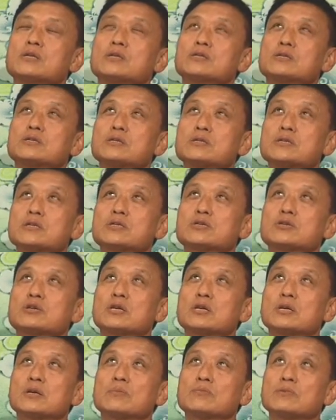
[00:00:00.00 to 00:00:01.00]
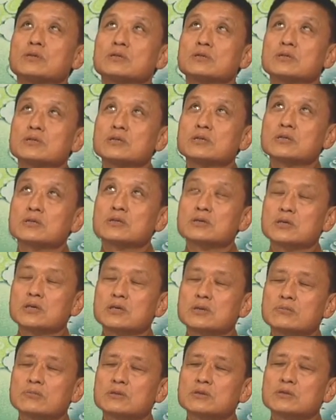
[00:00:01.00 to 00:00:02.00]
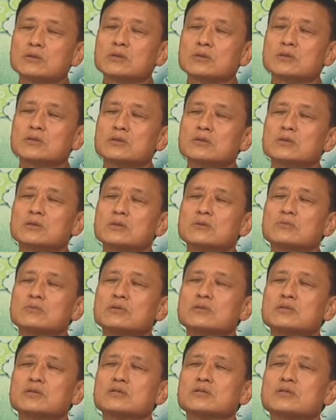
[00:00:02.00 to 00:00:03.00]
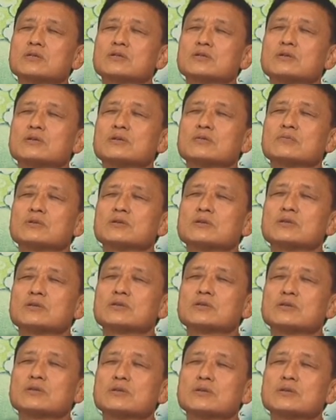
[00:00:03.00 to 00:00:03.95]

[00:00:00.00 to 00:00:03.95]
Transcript: This is a dream. This is a dream. This is a dream. This is a dream. This is a